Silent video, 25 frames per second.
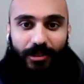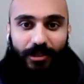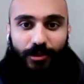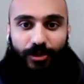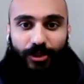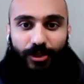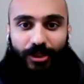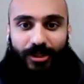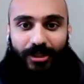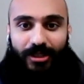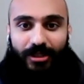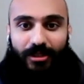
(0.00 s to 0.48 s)

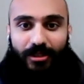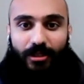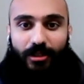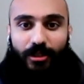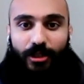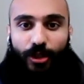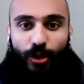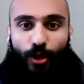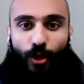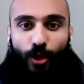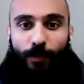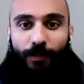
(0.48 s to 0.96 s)
then you
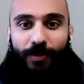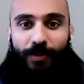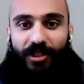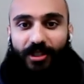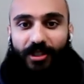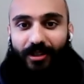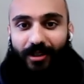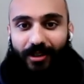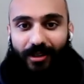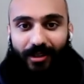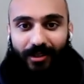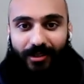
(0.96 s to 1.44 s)
just
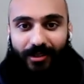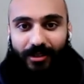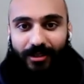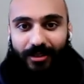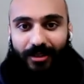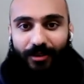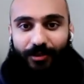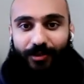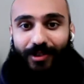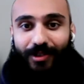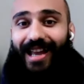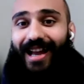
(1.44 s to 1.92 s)
go
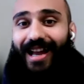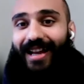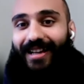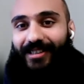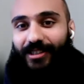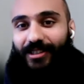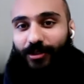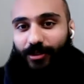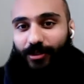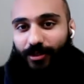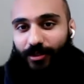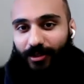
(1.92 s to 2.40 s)
beyond
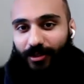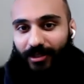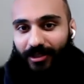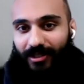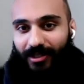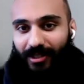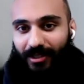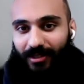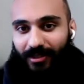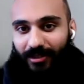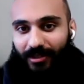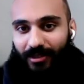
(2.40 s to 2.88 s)

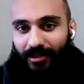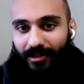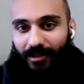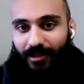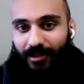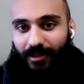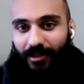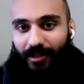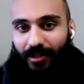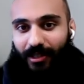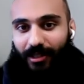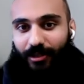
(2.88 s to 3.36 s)
reacting to these
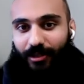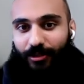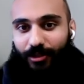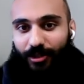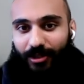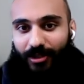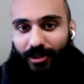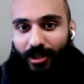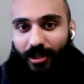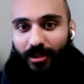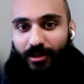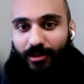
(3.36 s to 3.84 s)
things.
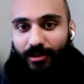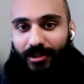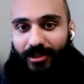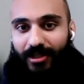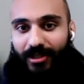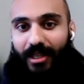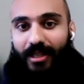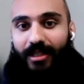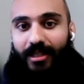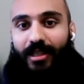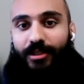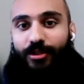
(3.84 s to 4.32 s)
And you just
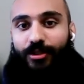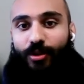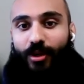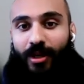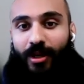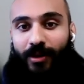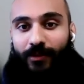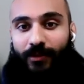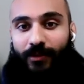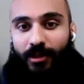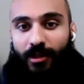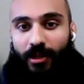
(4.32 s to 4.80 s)

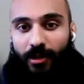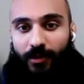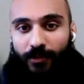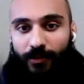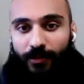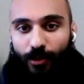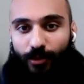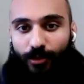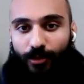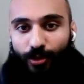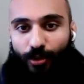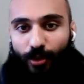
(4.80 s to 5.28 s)
understand that you have
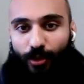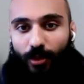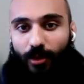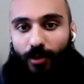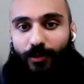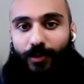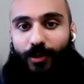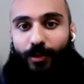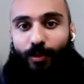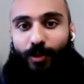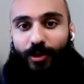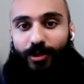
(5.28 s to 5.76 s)
a lot of
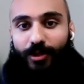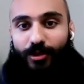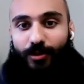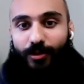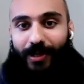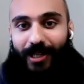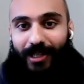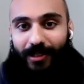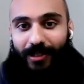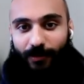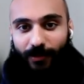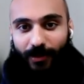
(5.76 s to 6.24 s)
control over
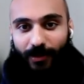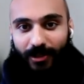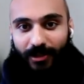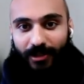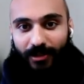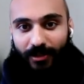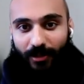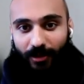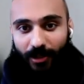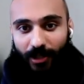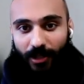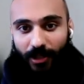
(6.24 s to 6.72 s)
what you
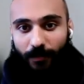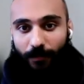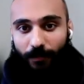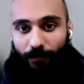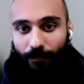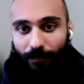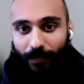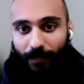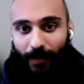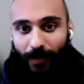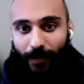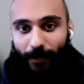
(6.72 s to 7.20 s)
manifest,
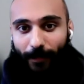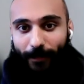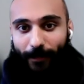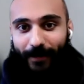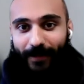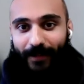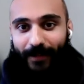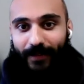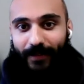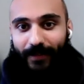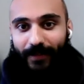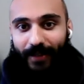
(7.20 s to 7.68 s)
okay?
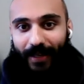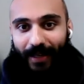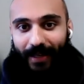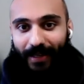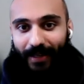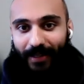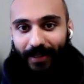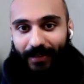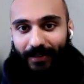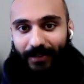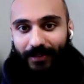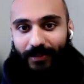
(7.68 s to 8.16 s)

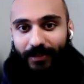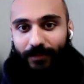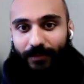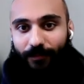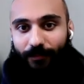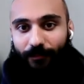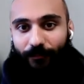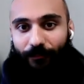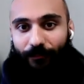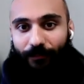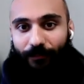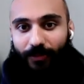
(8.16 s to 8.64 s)

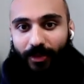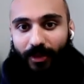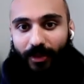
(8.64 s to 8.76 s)
And